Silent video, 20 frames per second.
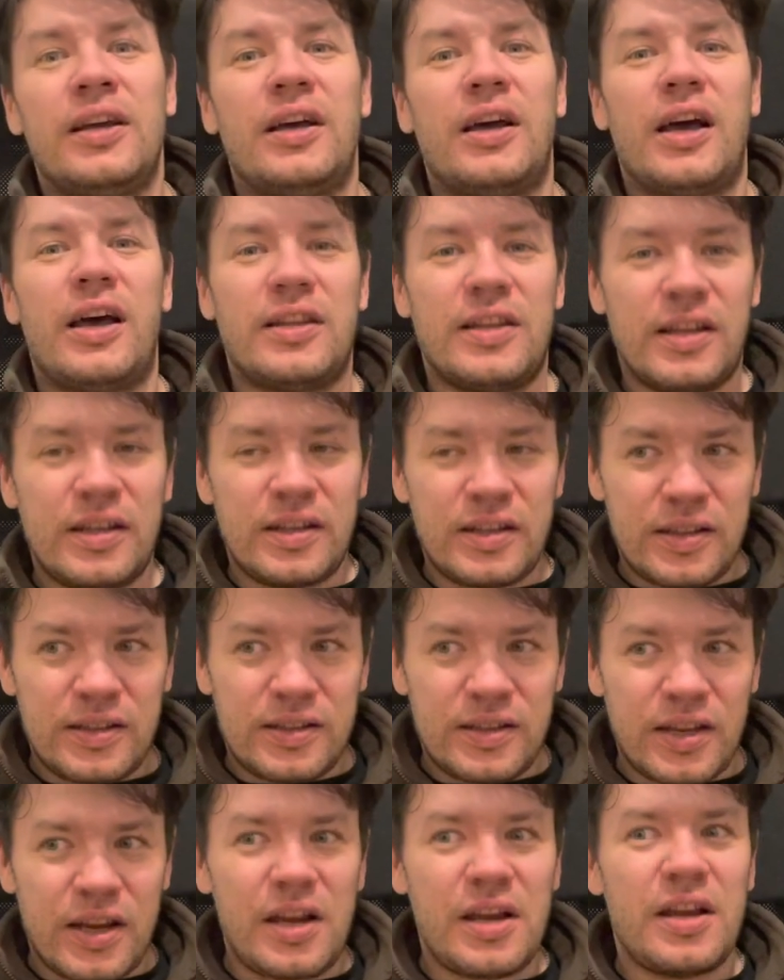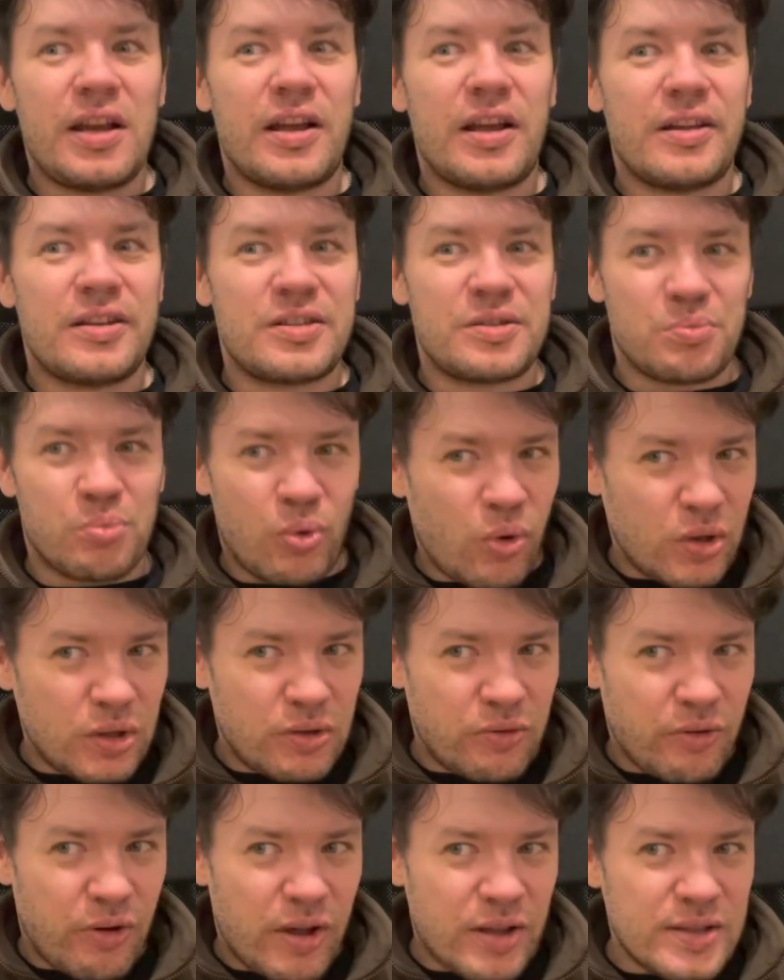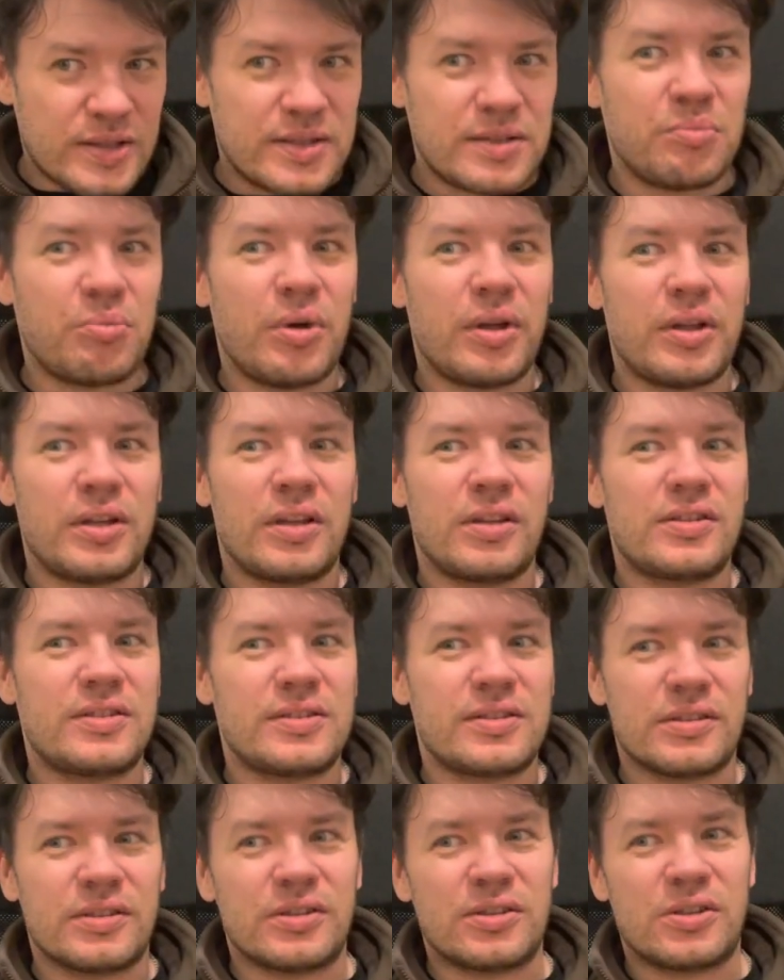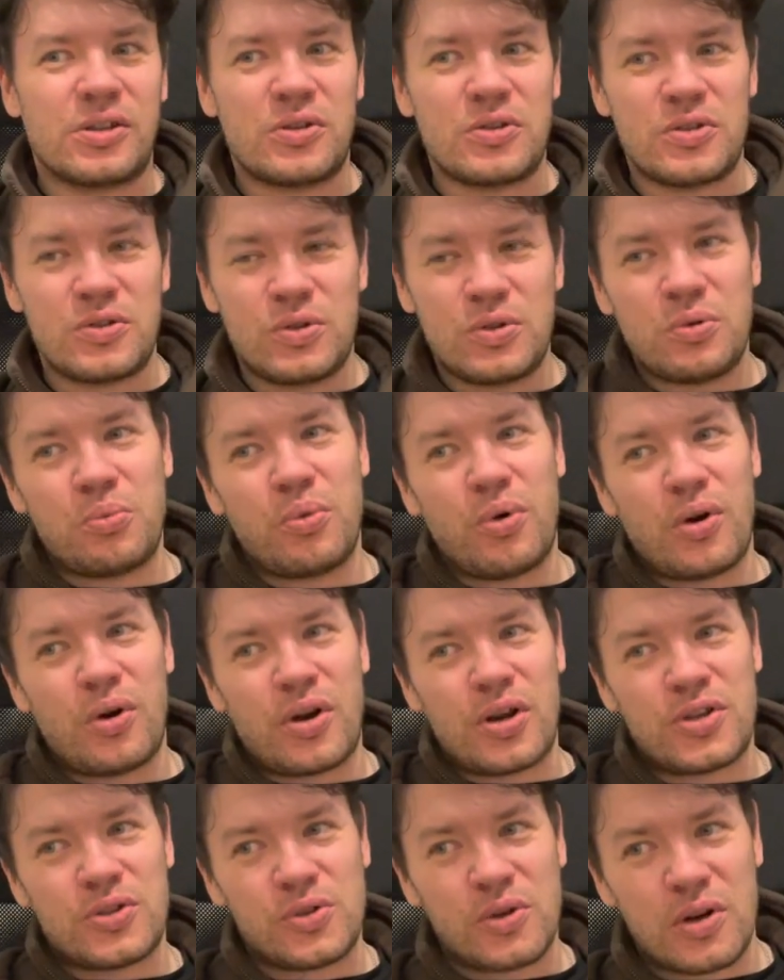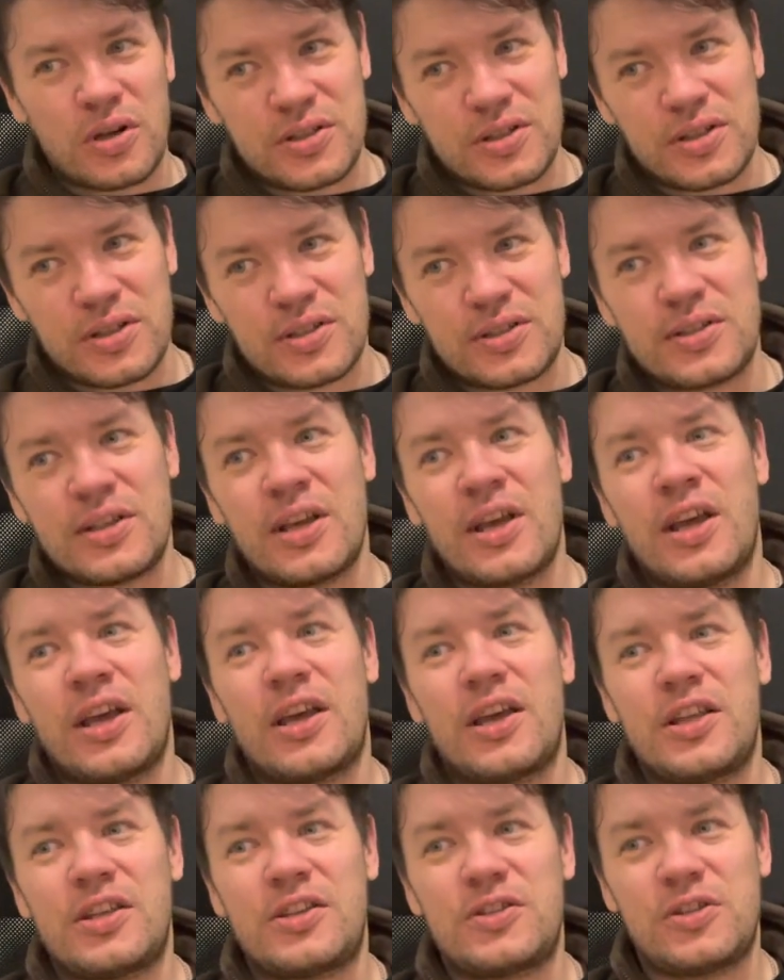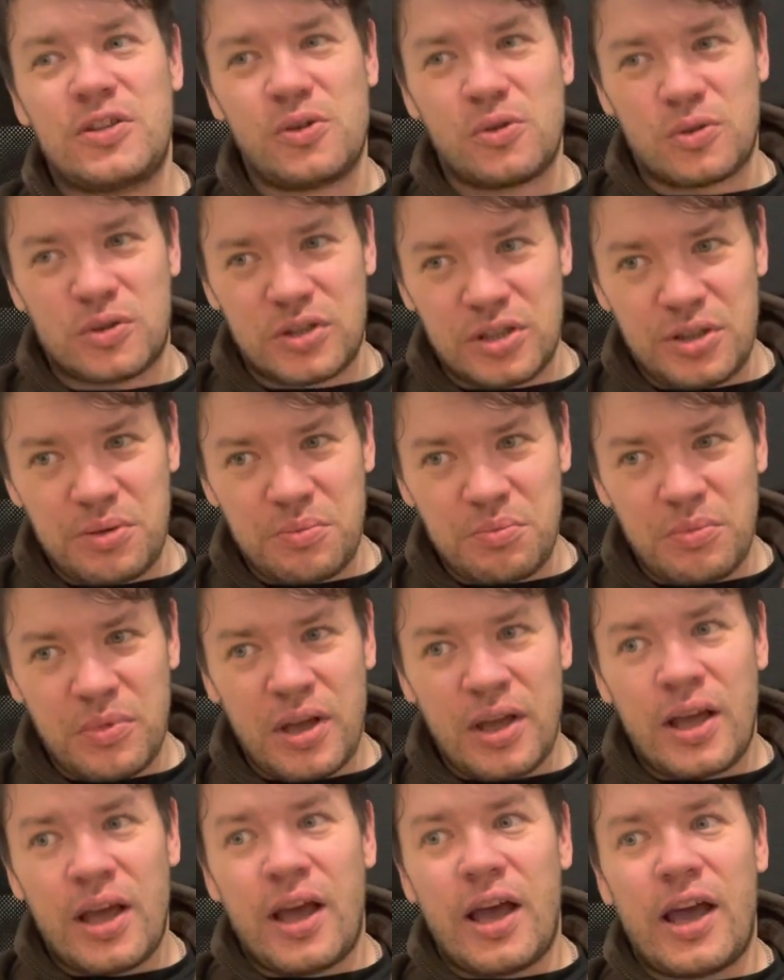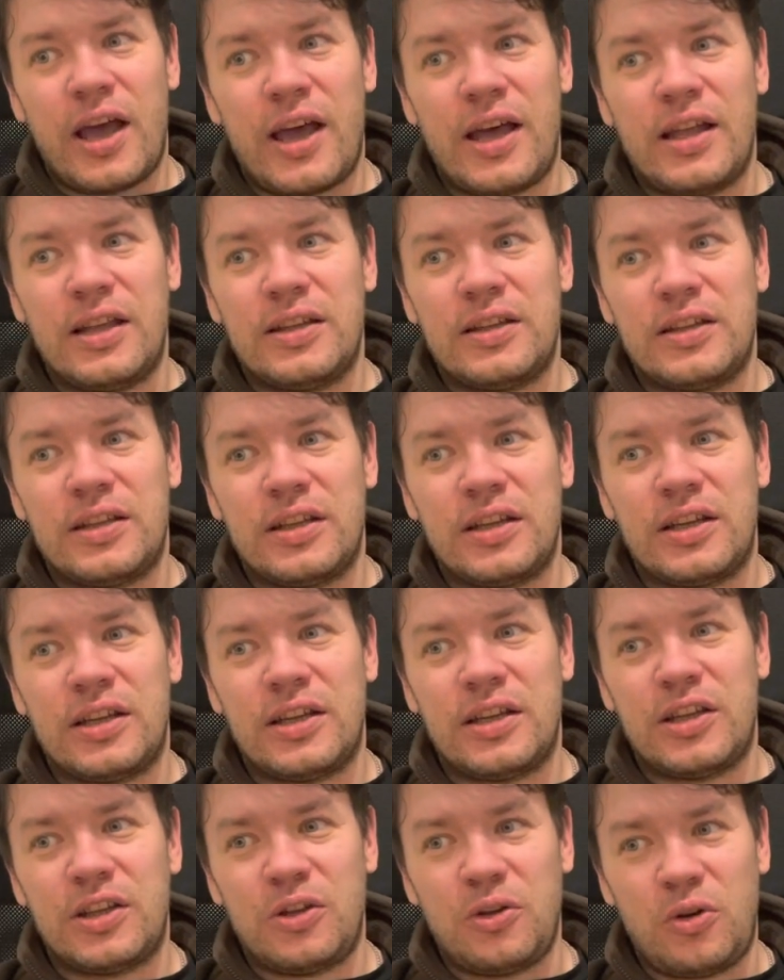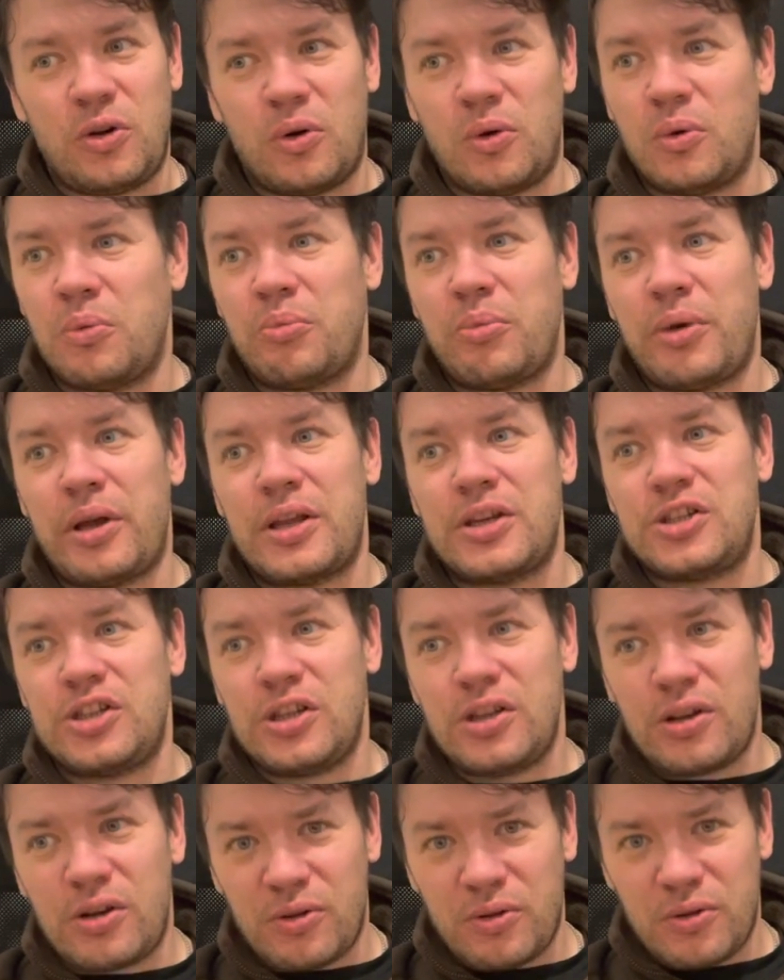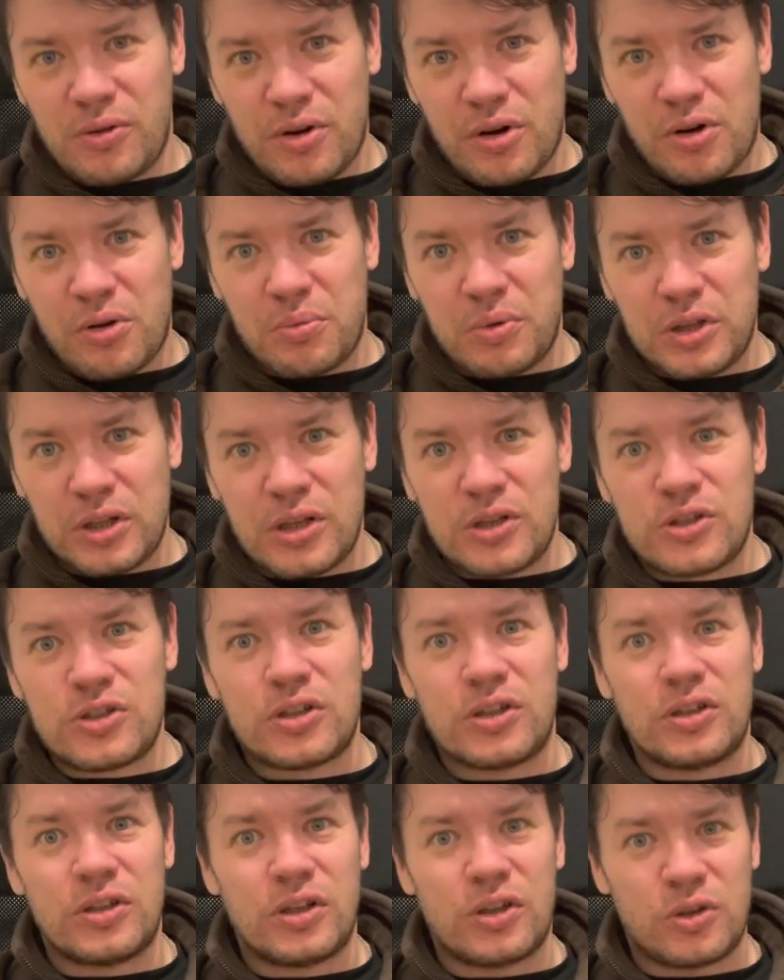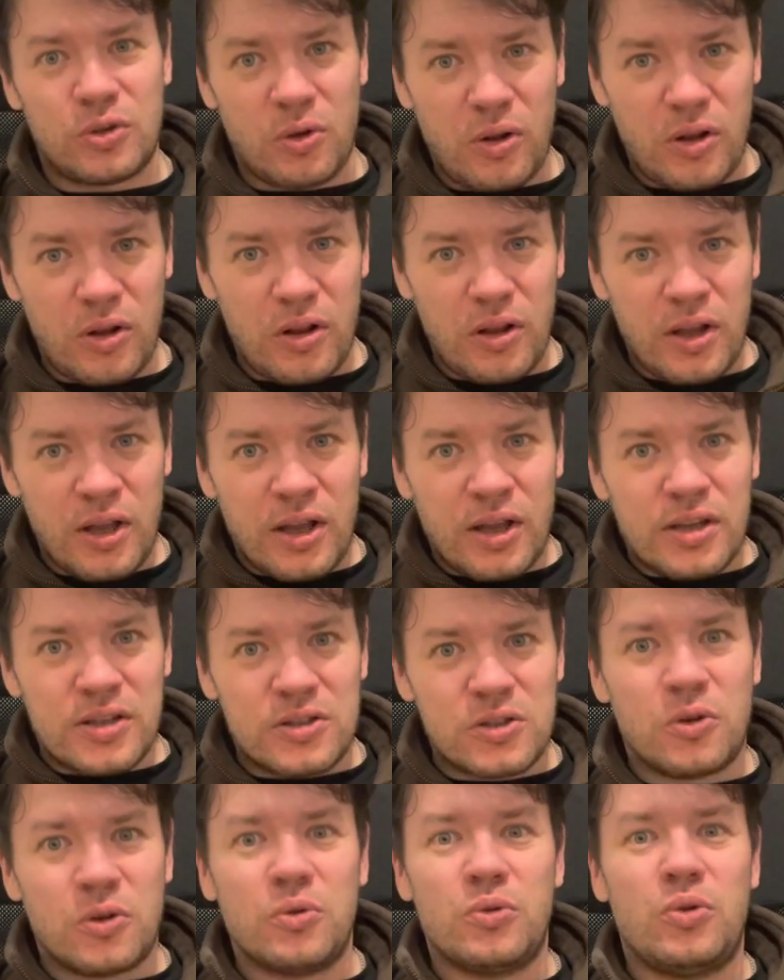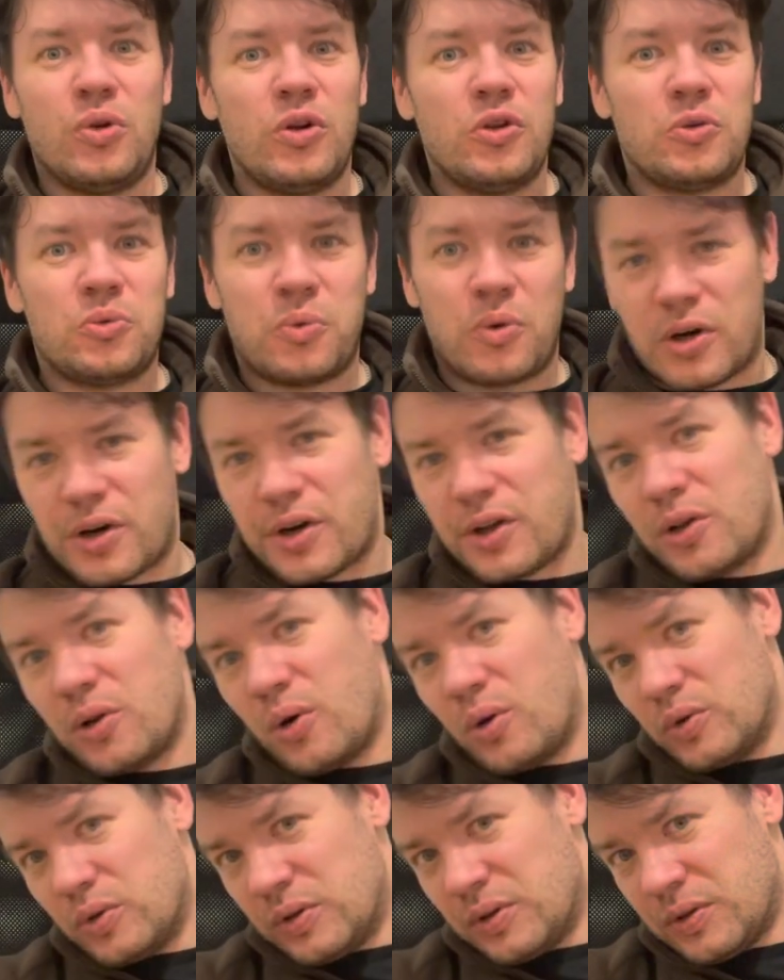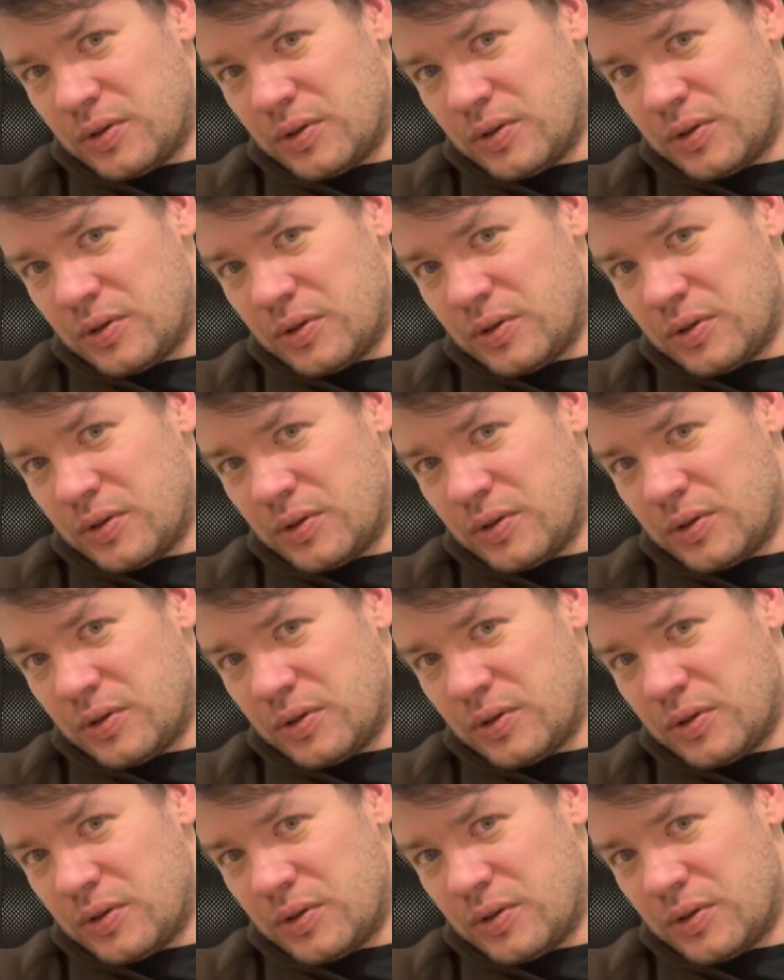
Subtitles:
Another thing, it's more advanced, but it's consume more resources, it's your team. And my general recommendation at all, so don't work alone.